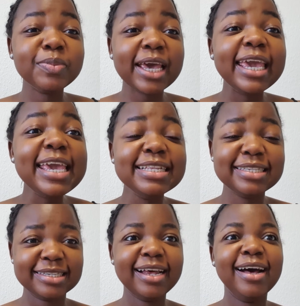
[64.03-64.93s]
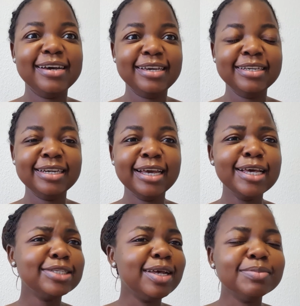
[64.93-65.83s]
the inside.
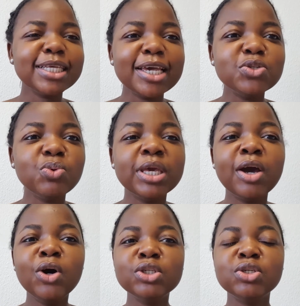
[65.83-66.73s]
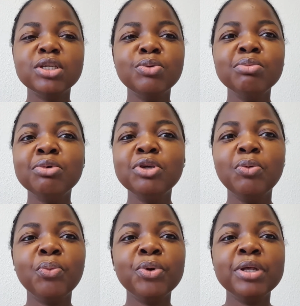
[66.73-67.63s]
Sometimes we go to
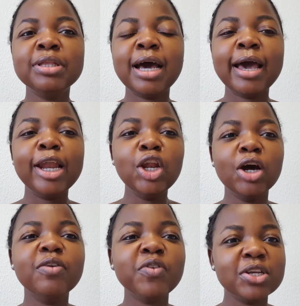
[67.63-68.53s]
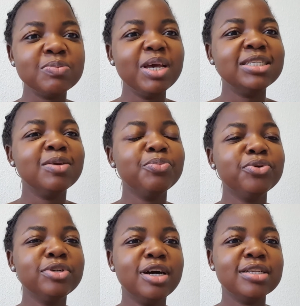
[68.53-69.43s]
there are a lot of cosmetic
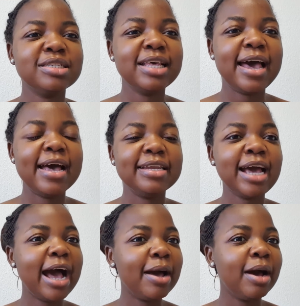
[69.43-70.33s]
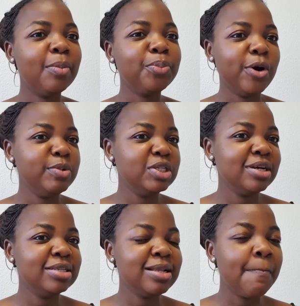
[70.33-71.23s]
products that promise
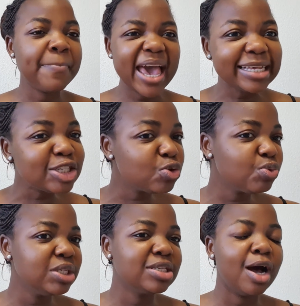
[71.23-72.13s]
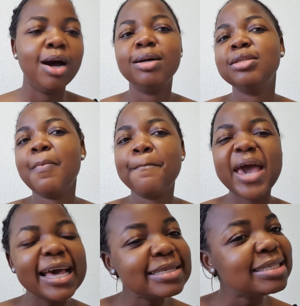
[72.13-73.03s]
us the best result, the
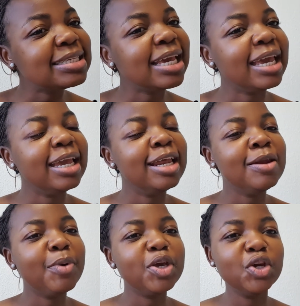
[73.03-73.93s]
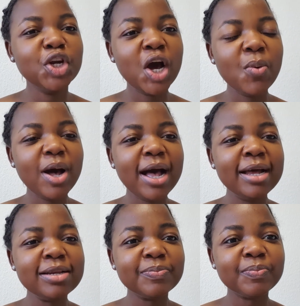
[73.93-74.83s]
best skin. But you know what?